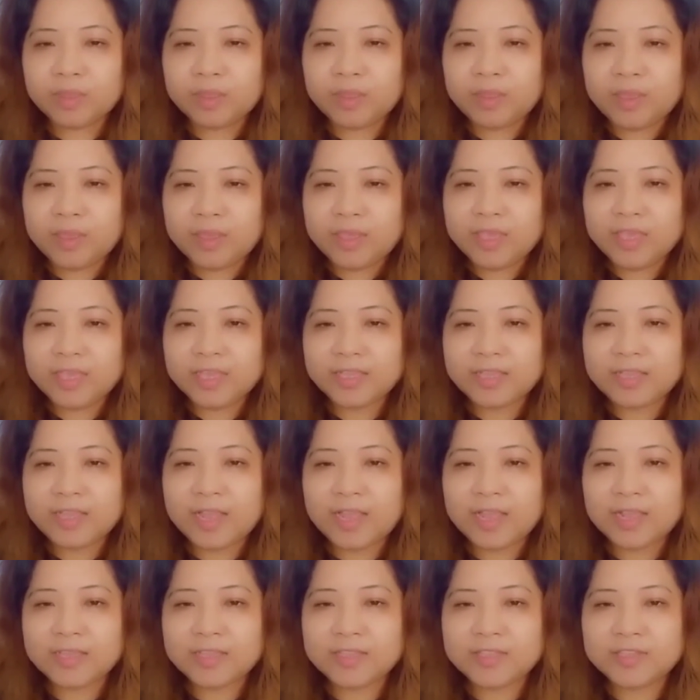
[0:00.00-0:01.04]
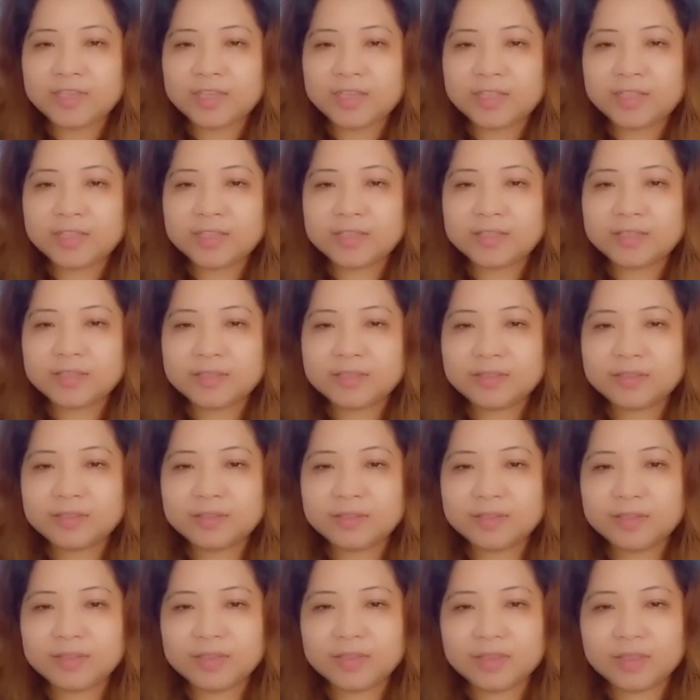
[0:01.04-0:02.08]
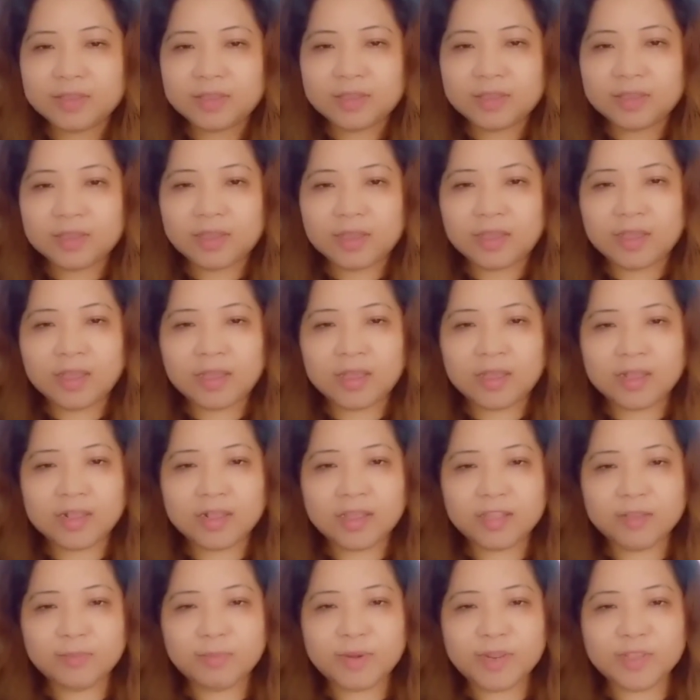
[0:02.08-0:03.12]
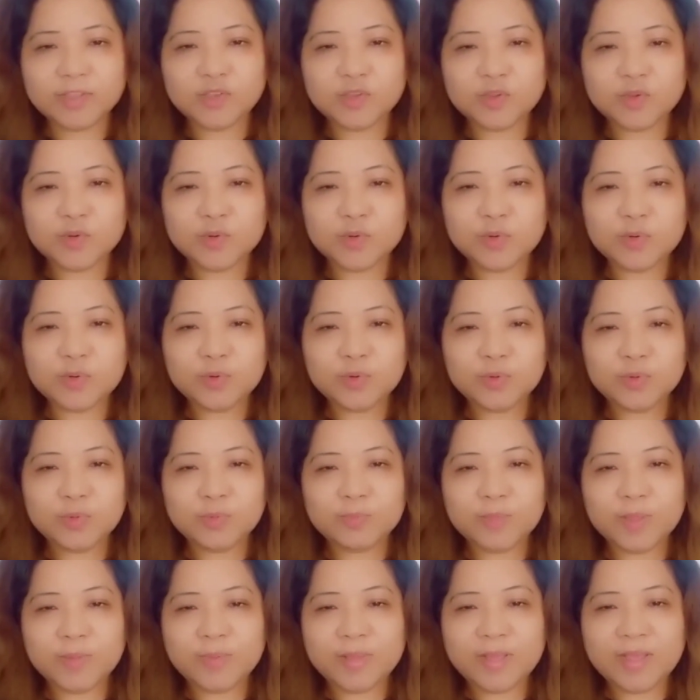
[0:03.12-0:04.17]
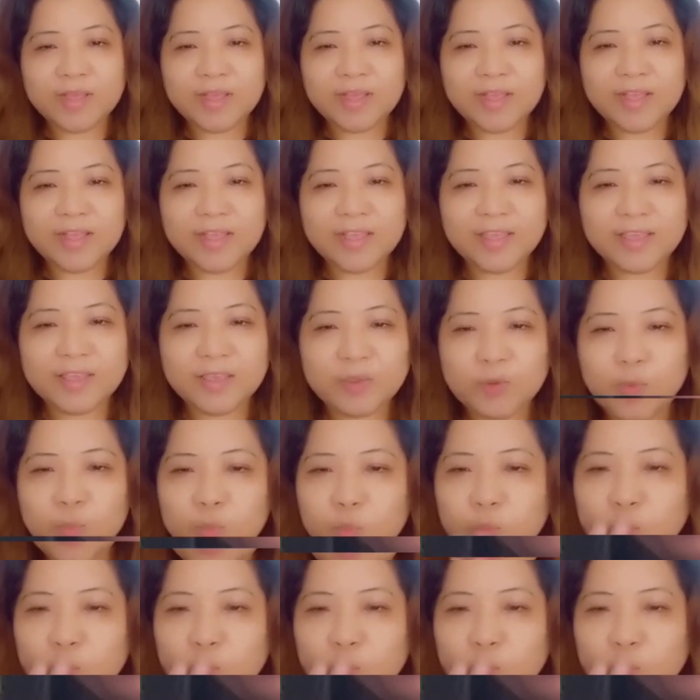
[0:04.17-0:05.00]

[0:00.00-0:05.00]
ingat lagi dyan. God bless you. Bye-bye.